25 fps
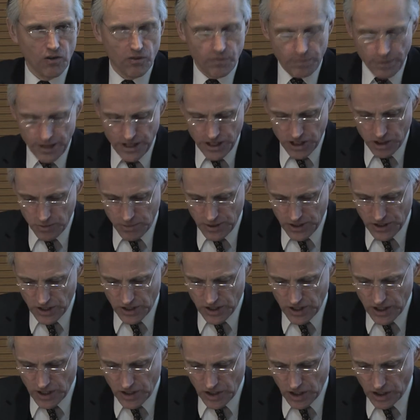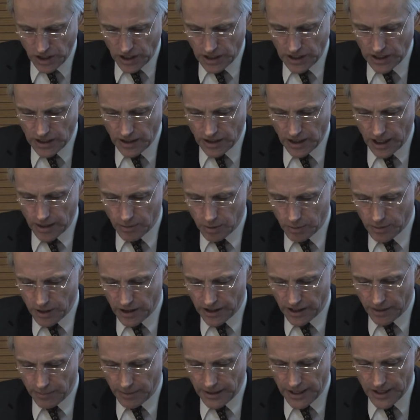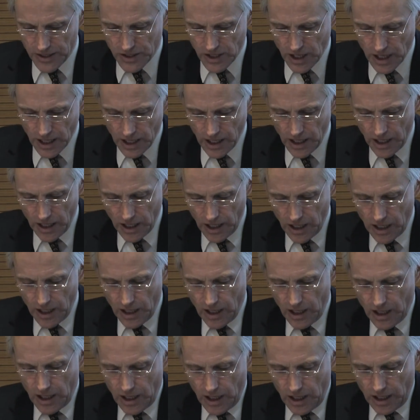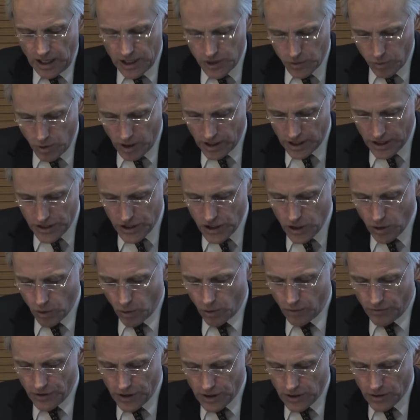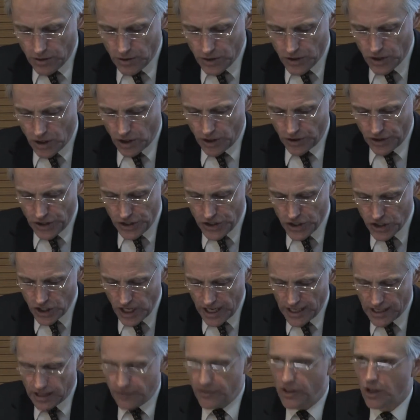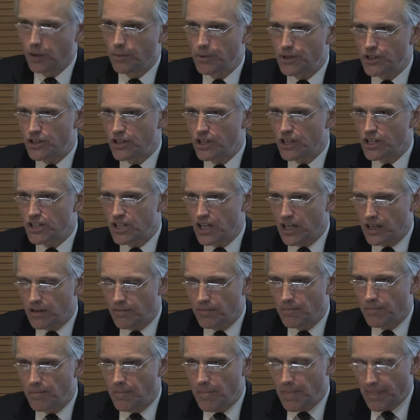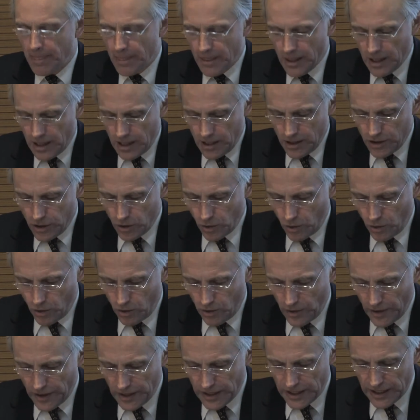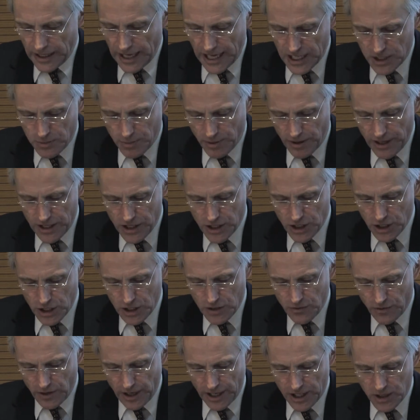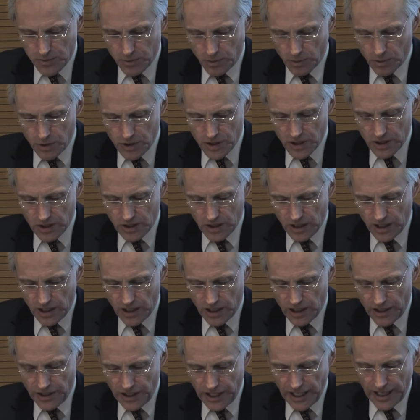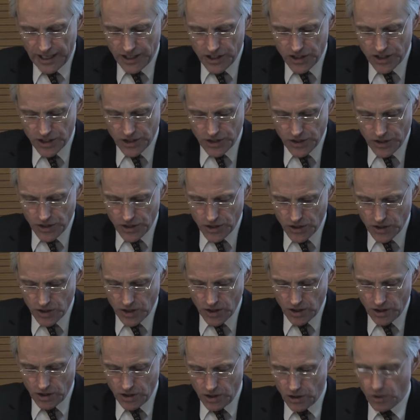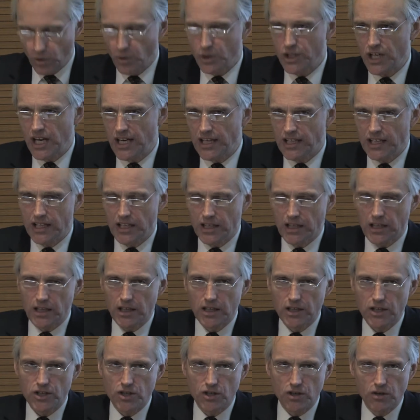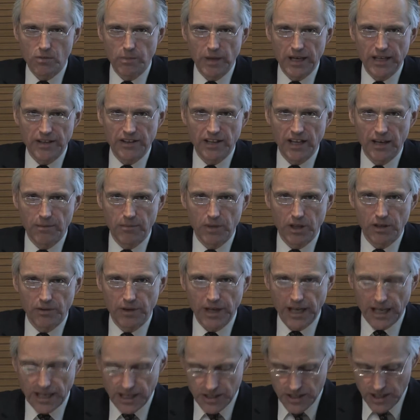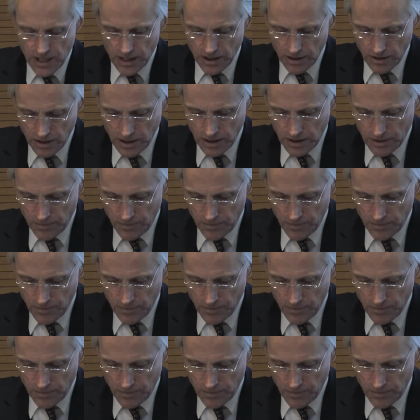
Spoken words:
of British businesses in the global marketplace, as well as your views on the scale of the opportunity, your aspirations for export, and the actions you're taking to make them a reality.